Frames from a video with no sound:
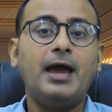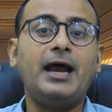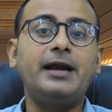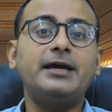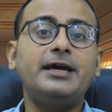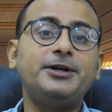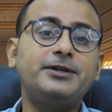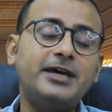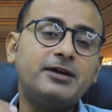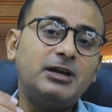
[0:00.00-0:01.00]
and
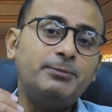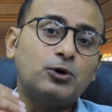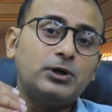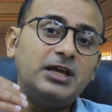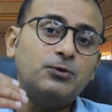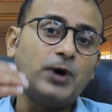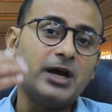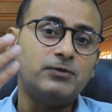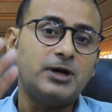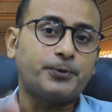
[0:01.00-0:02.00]
there will be only
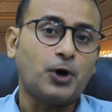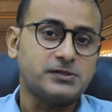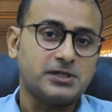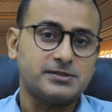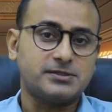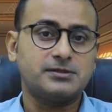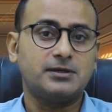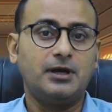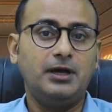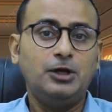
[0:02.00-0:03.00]
one-way process.